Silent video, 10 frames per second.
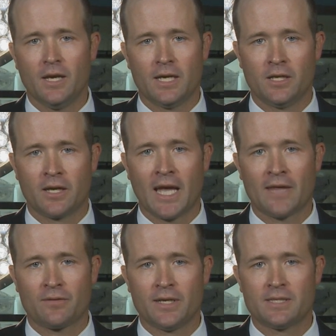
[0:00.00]
In young
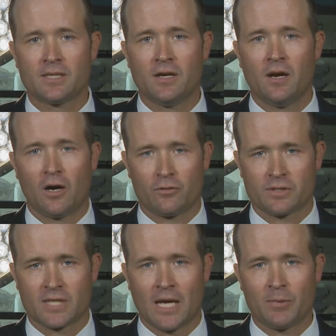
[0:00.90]
athletes,
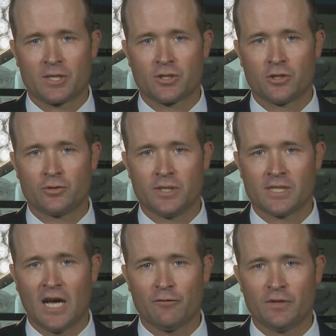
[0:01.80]
arthroscopic surgery is
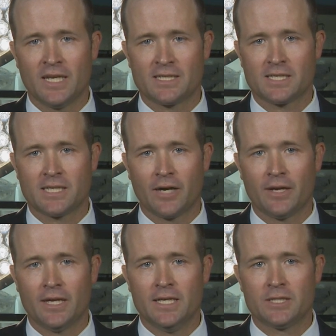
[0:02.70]
often
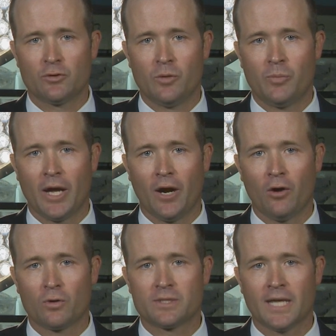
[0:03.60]
necessary to repair
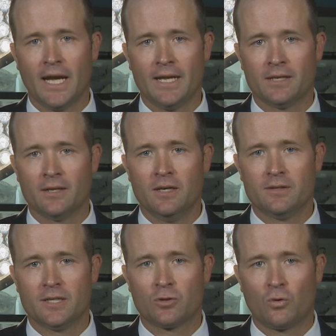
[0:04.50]
or tighten
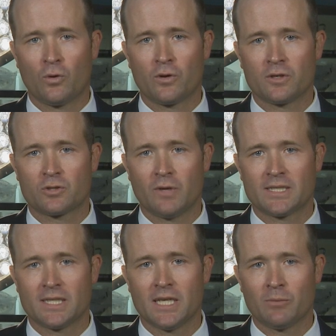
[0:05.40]
the torn or
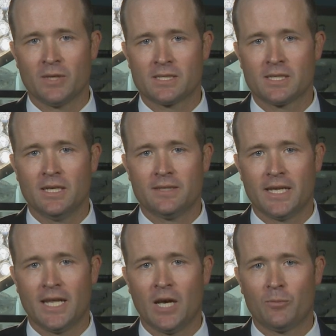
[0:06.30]
stretched ligaments
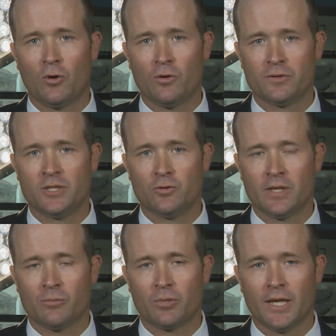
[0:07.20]
that help hold the
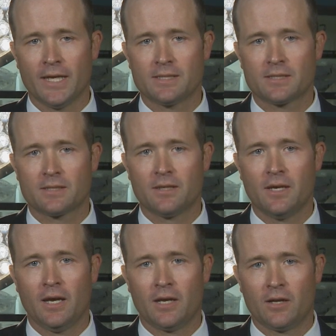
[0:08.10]
joint in place.
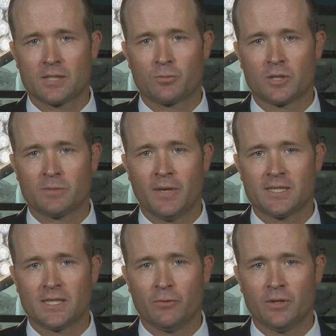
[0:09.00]
At AllSports
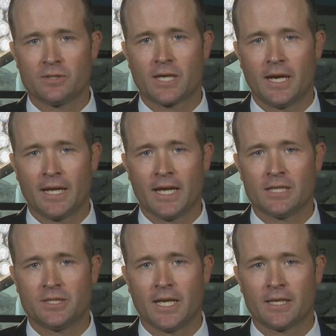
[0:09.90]
Medicine, we use
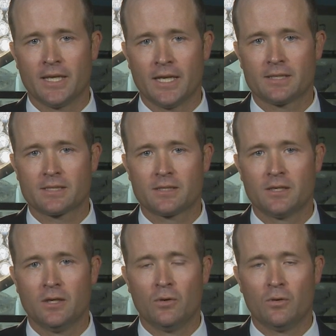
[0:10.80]
cutting-edge techniques.
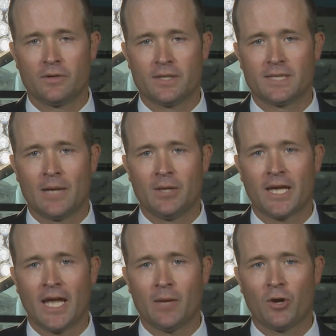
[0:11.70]
With a tiny
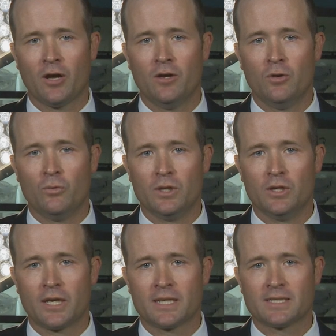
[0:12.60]
camera, we
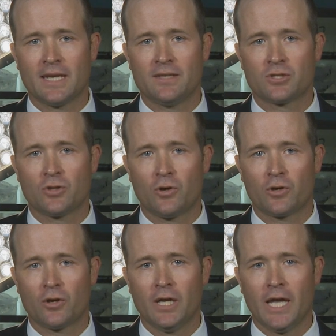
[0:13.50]
look inside the
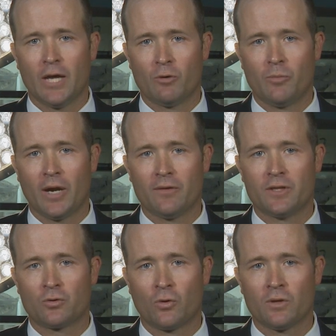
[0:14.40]
shoulder and repair
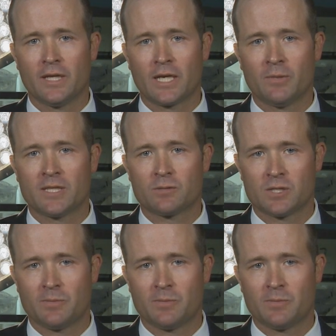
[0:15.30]
the torn ligaments with